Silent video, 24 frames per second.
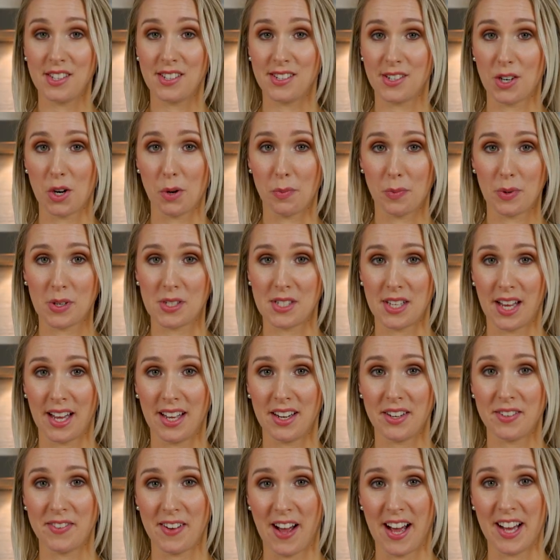
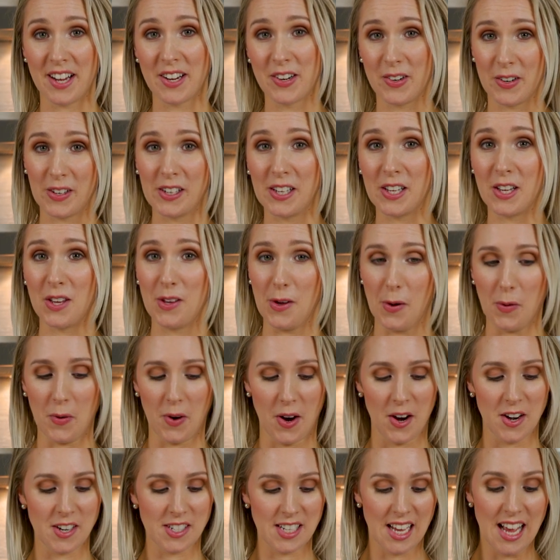0% fat Greek
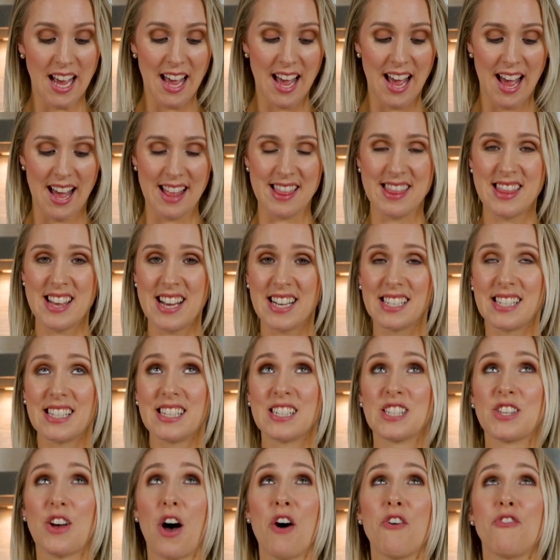yogurt, and this
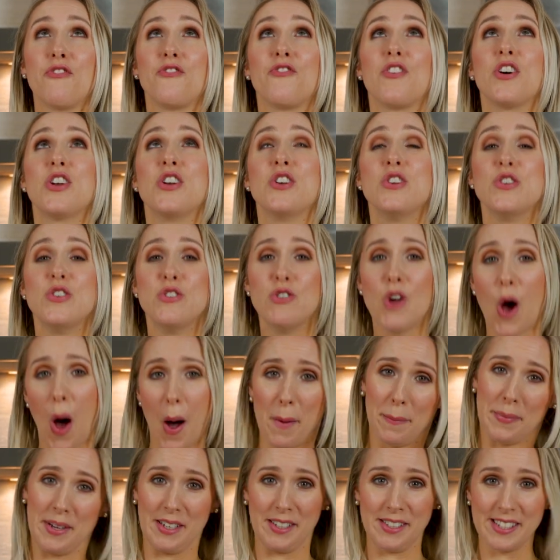is a
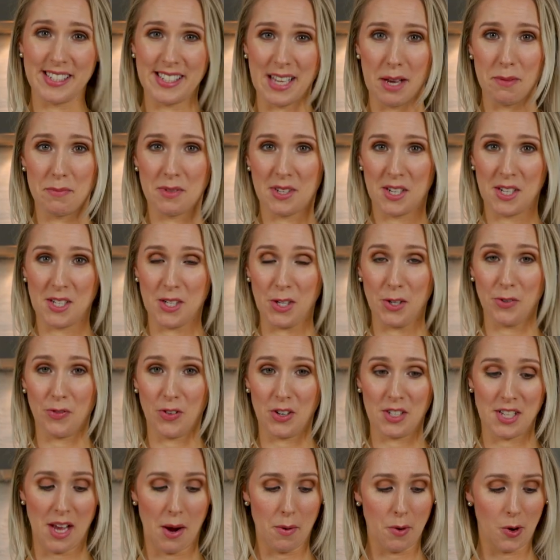phenomenal substitute
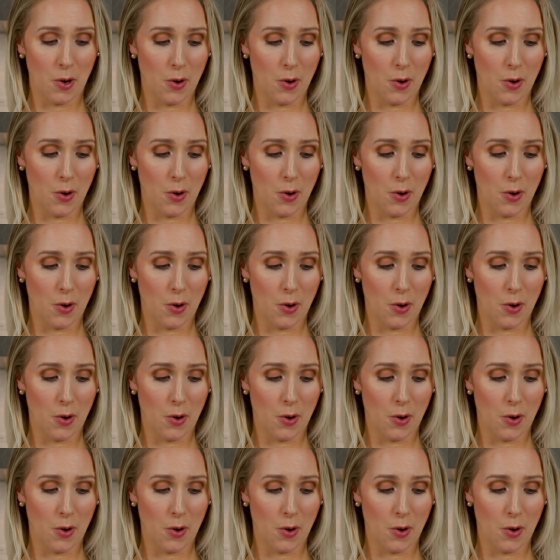for sour